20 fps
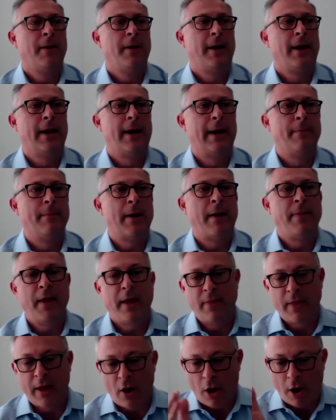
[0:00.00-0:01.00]
Um, and
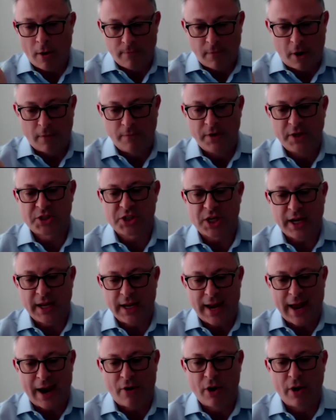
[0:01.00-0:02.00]
then there are obviously
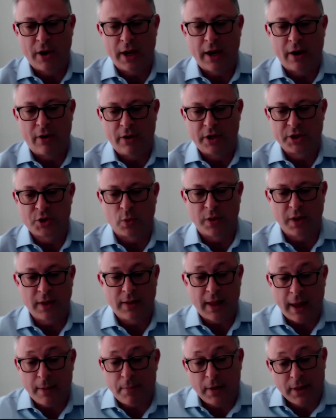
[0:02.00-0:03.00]
narrow areas within
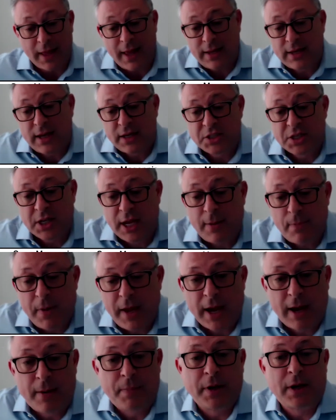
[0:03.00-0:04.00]
that, but that does keep
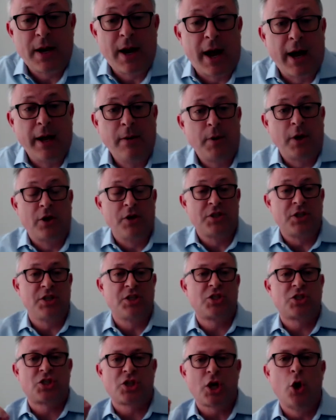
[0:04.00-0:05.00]
me up at night because
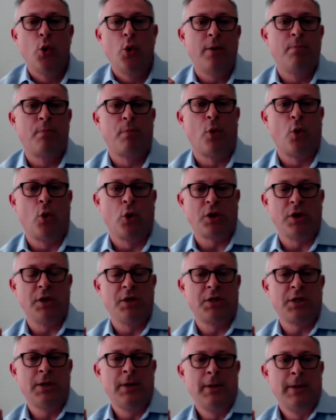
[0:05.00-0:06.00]
it's so
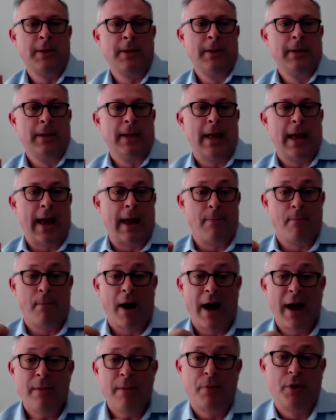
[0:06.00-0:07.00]
important. And
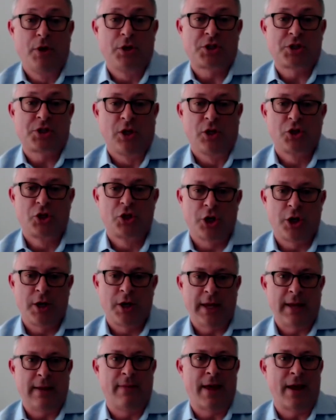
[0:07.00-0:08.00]
my personal
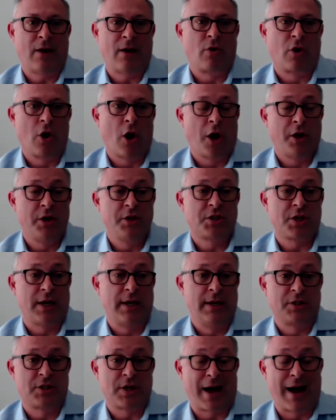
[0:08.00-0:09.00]
journey in that regard is
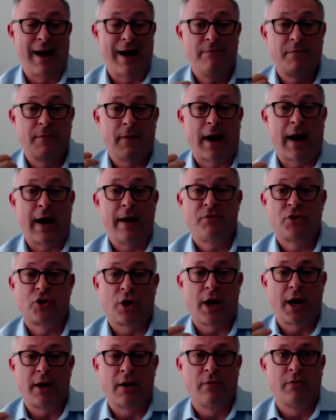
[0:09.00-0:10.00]
is I've I've
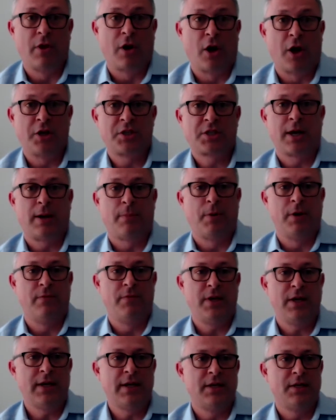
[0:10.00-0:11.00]
tried over the last couple of
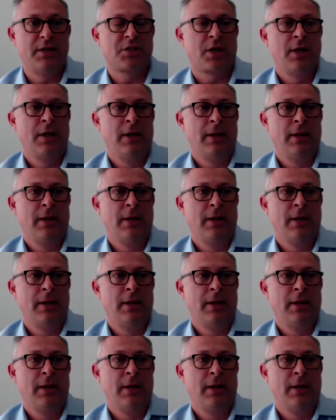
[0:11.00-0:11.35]
years